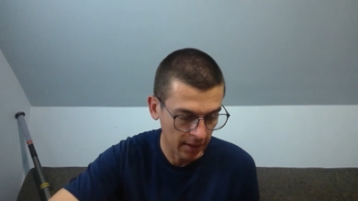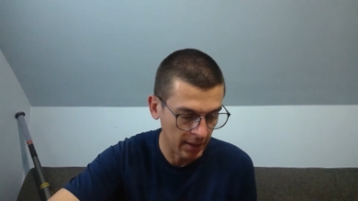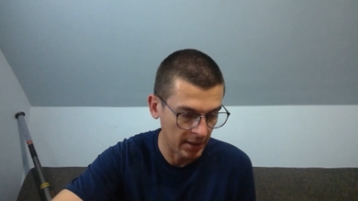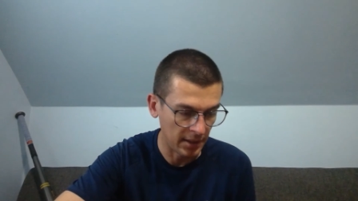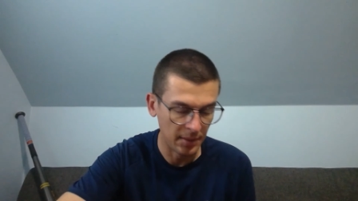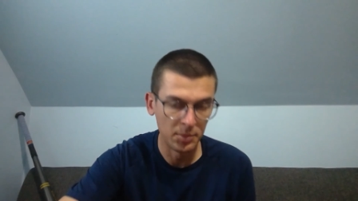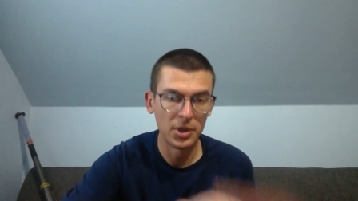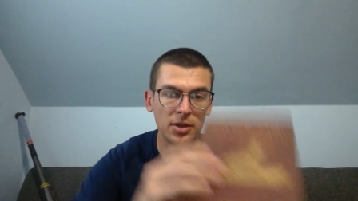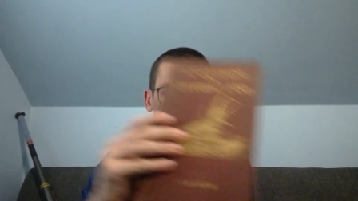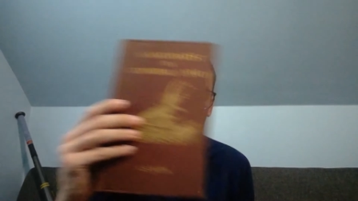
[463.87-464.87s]
Um,
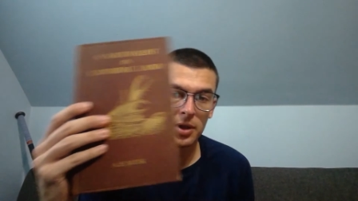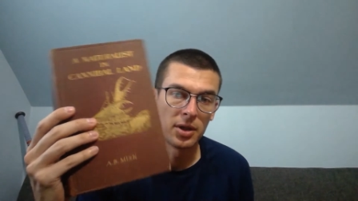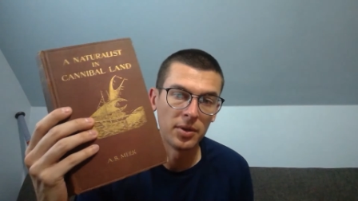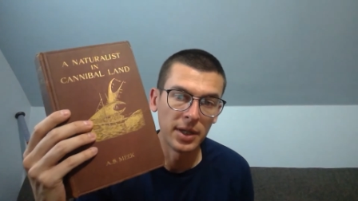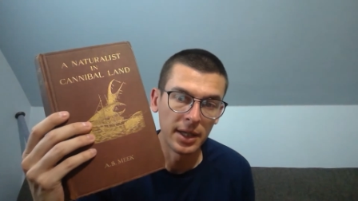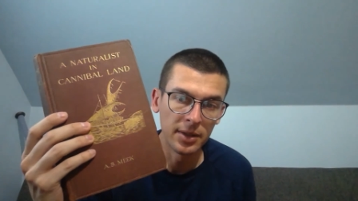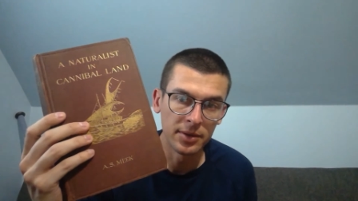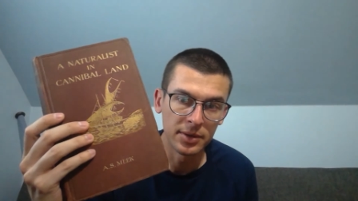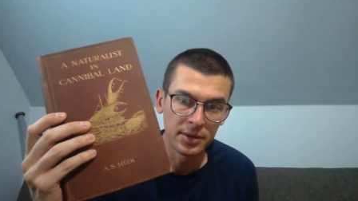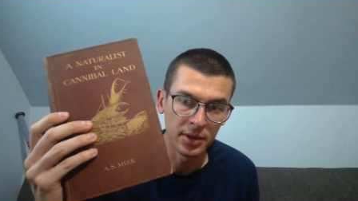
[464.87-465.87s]
another book going out,
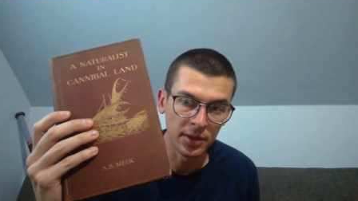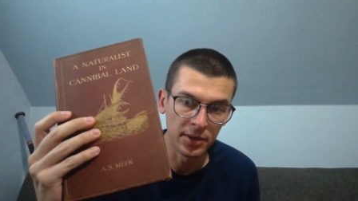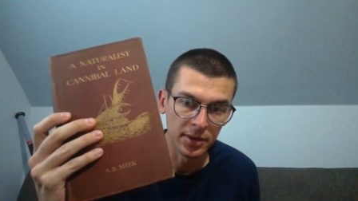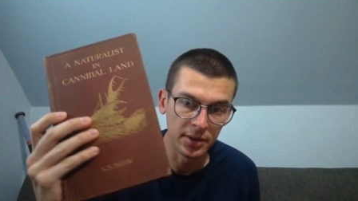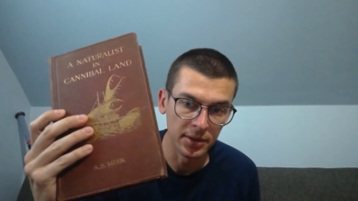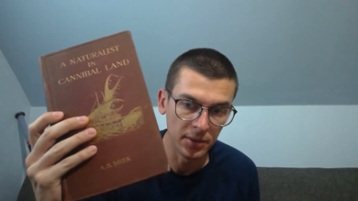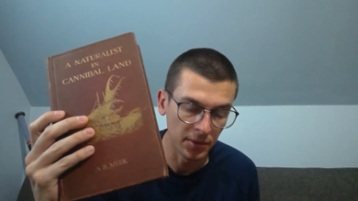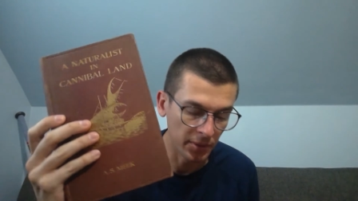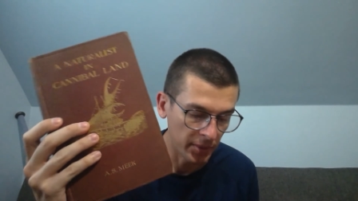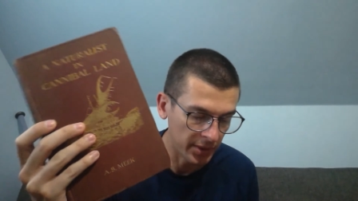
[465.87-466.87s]
all the
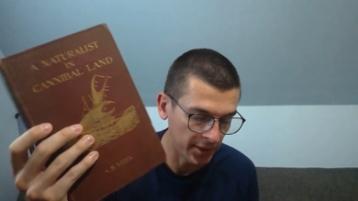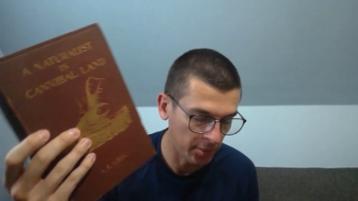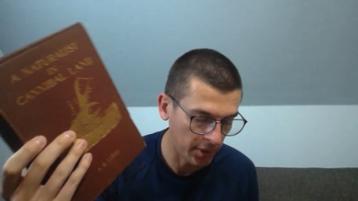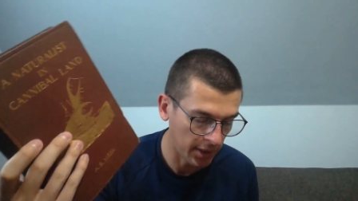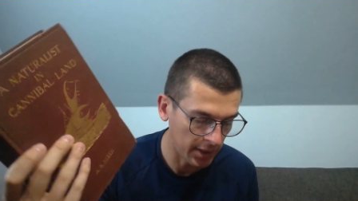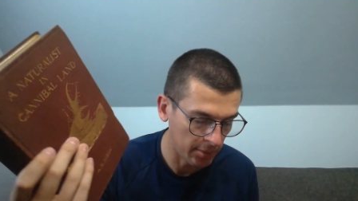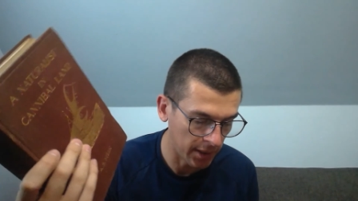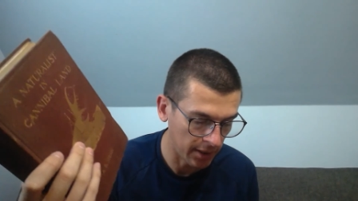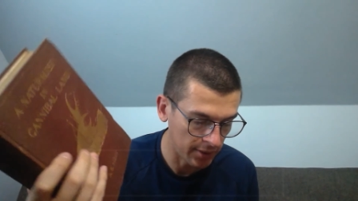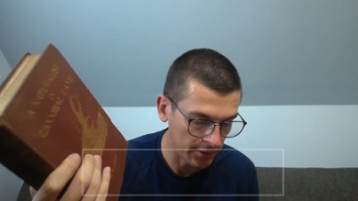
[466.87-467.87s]
older ones I put on
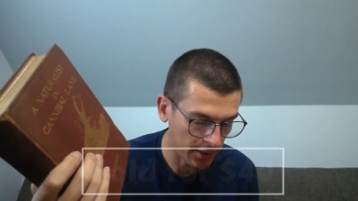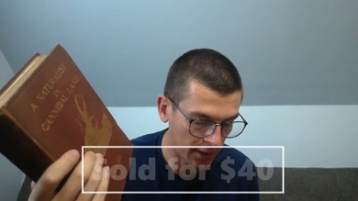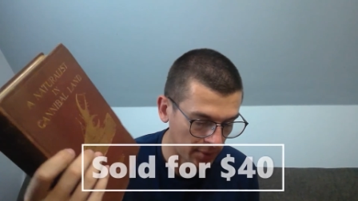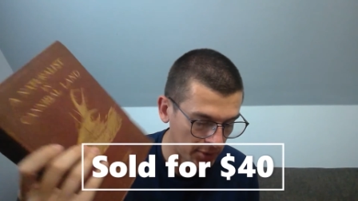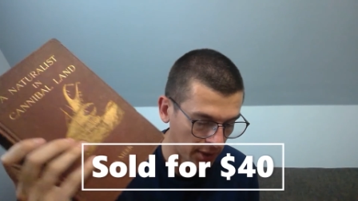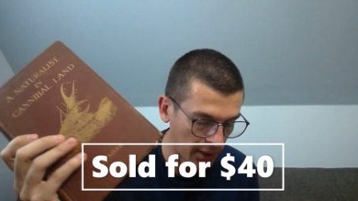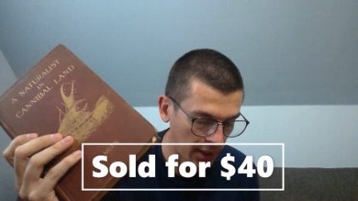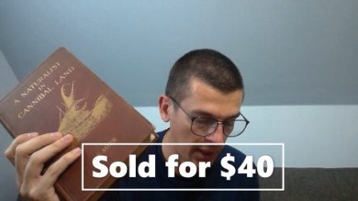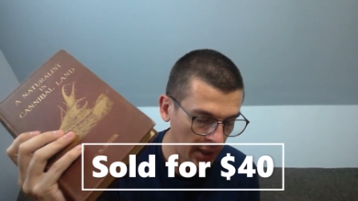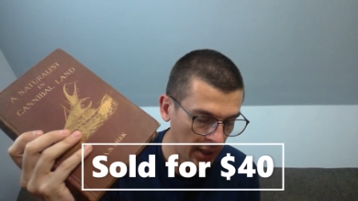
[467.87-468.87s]
eBay instead of Amazon.
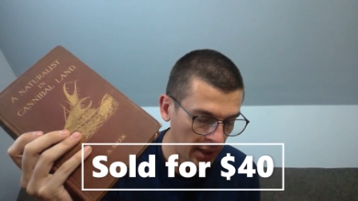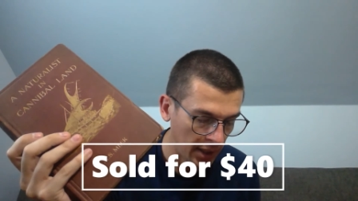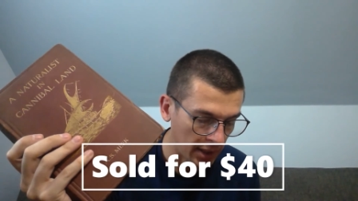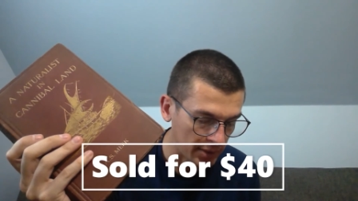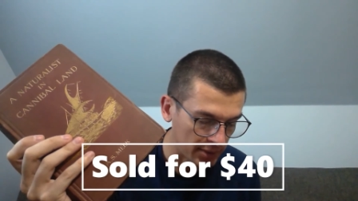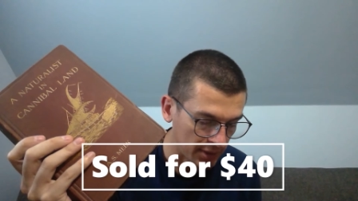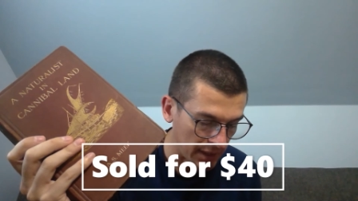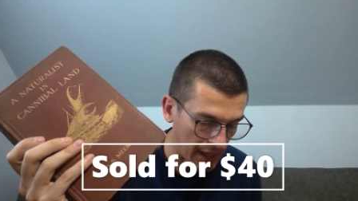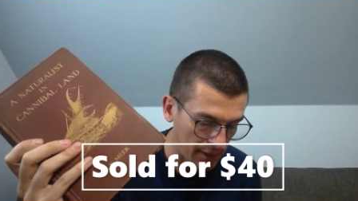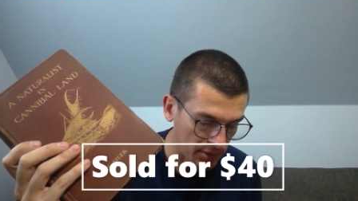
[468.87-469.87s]
Uh, this is A
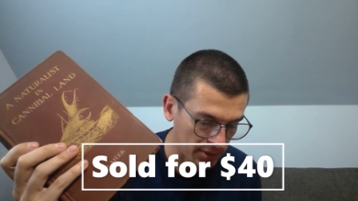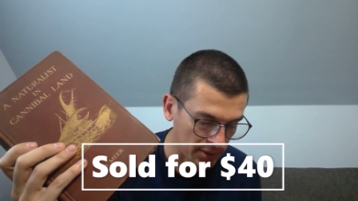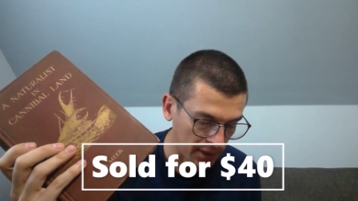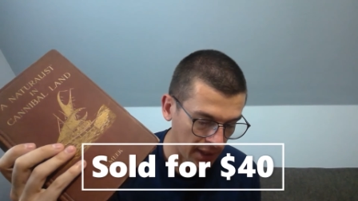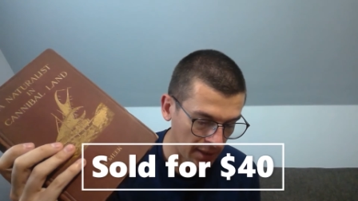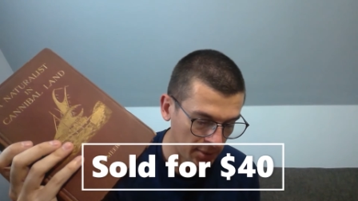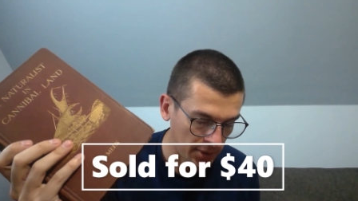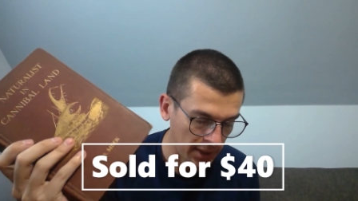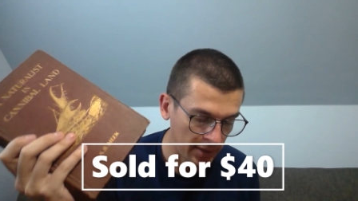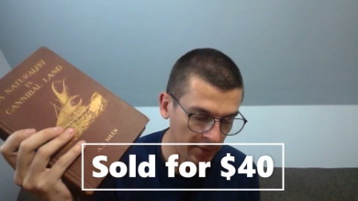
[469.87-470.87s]
Naturalist in Cannibal
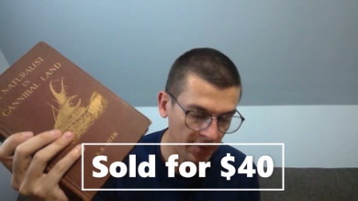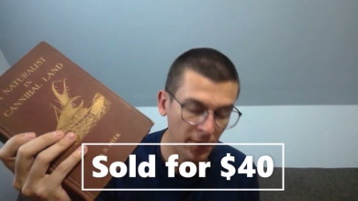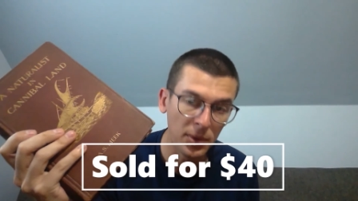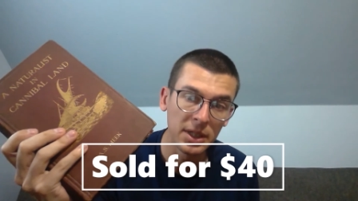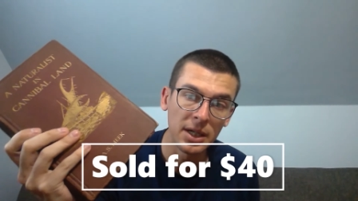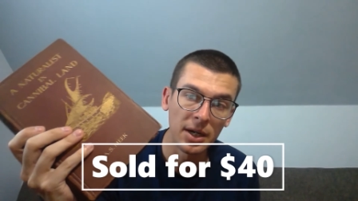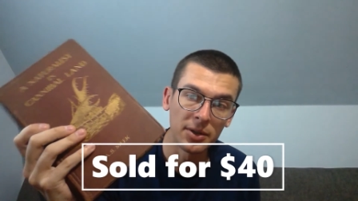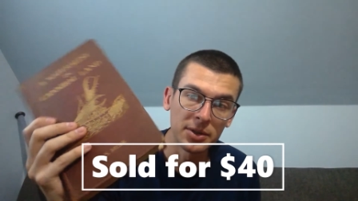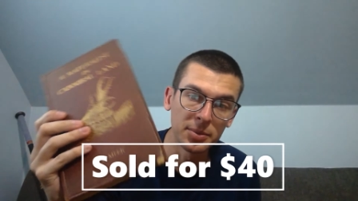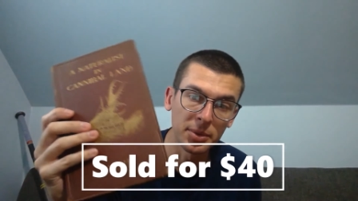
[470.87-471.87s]
Land, forty
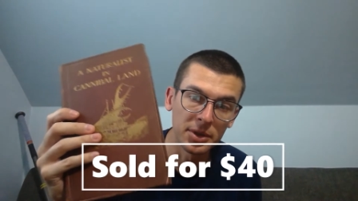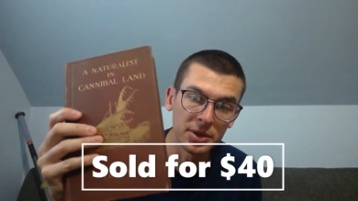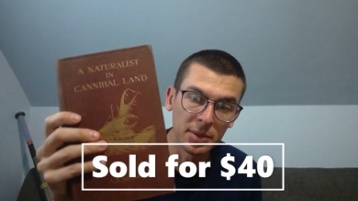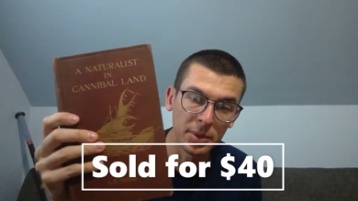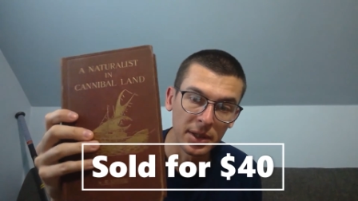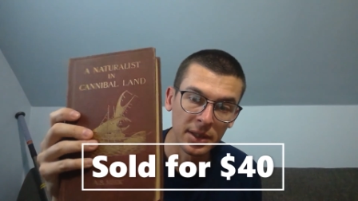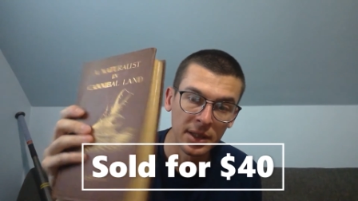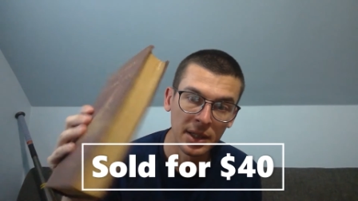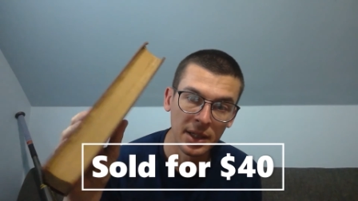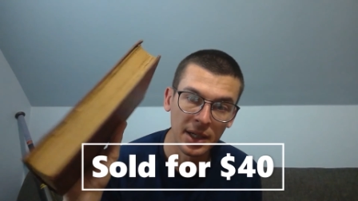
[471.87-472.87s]
dollars plus shipping.
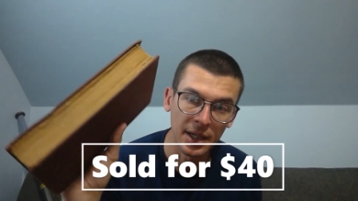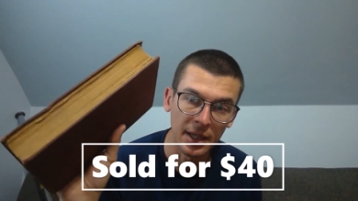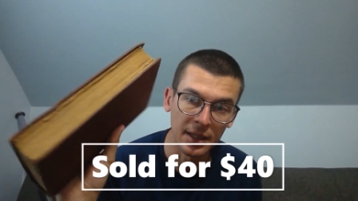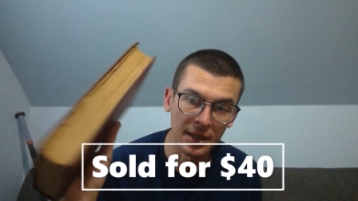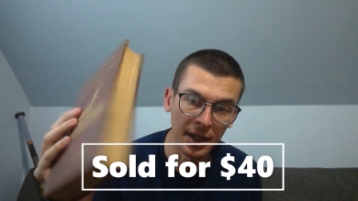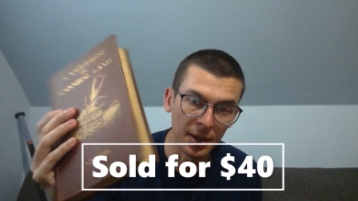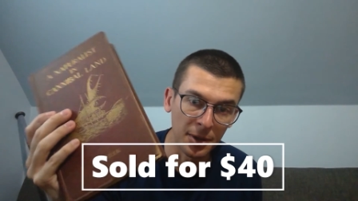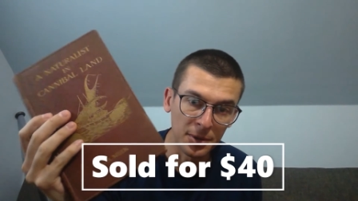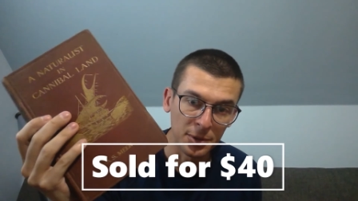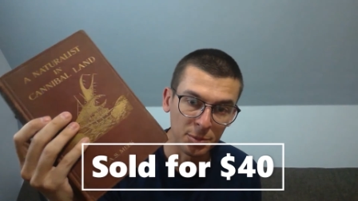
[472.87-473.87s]
Again, not
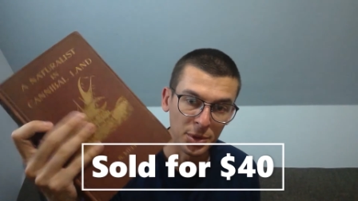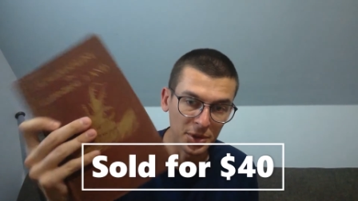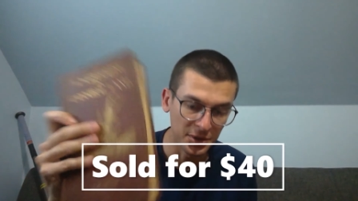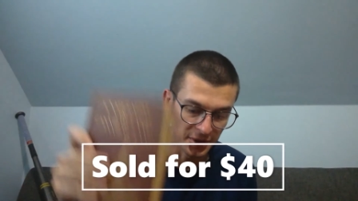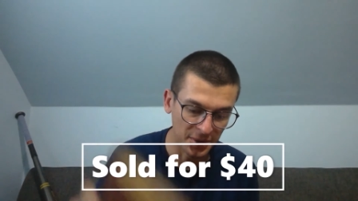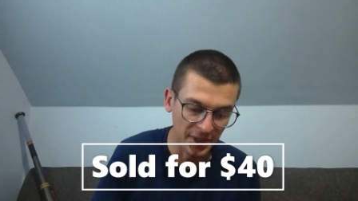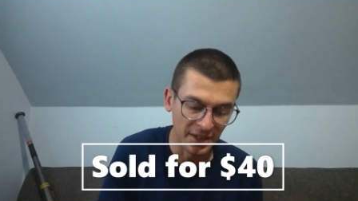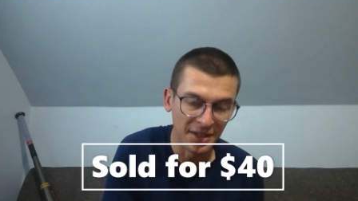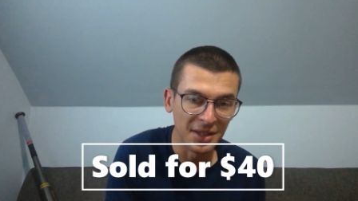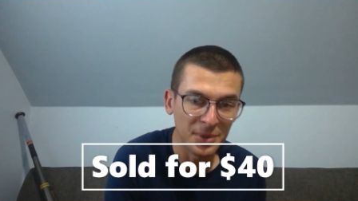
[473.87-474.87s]
all old books are
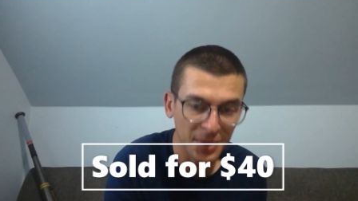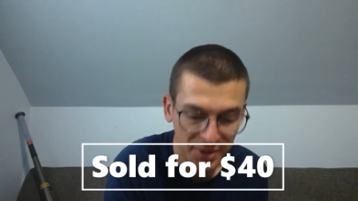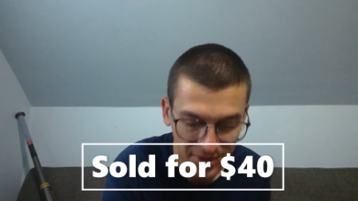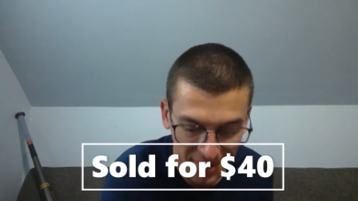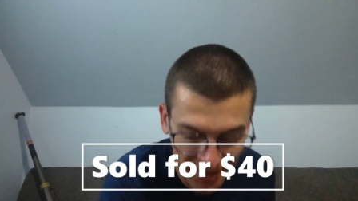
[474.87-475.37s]
created equal.